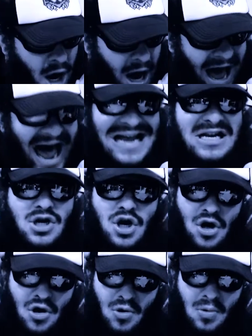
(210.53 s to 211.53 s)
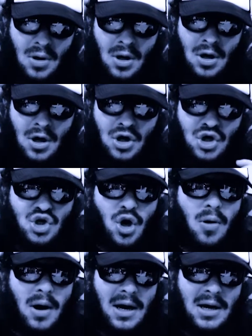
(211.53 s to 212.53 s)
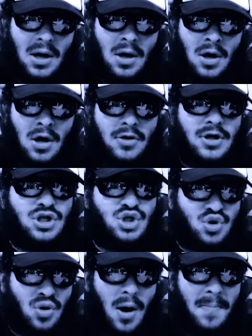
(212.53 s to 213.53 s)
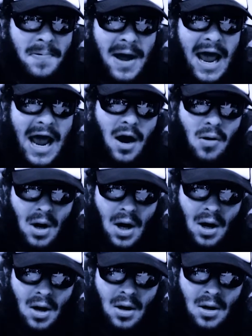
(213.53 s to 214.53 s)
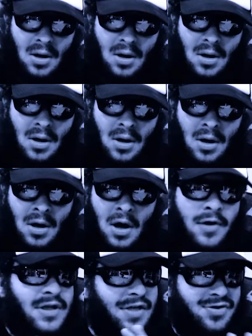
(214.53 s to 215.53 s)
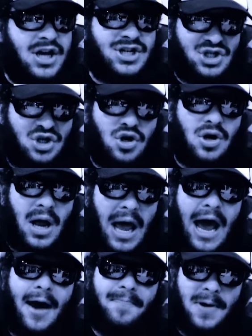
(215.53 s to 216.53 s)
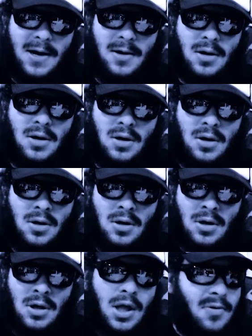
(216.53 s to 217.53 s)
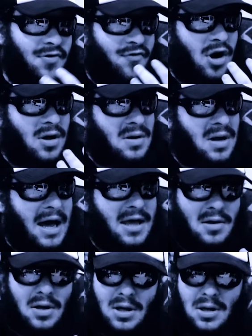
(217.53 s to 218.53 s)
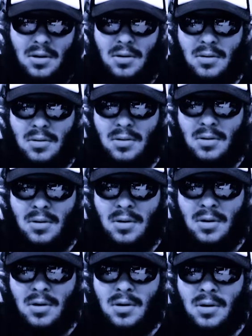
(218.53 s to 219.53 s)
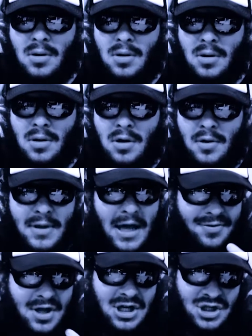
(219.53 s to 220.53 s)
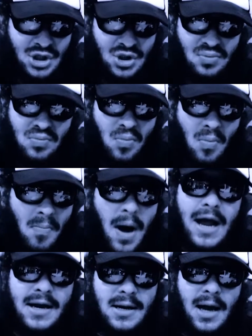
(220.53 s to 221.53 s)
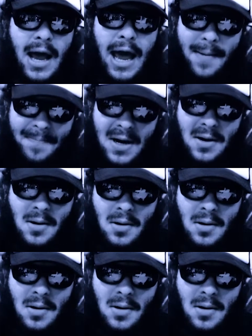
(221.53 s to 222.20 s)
I knew during the Trump era that this could happen. It was very likely that this might happen.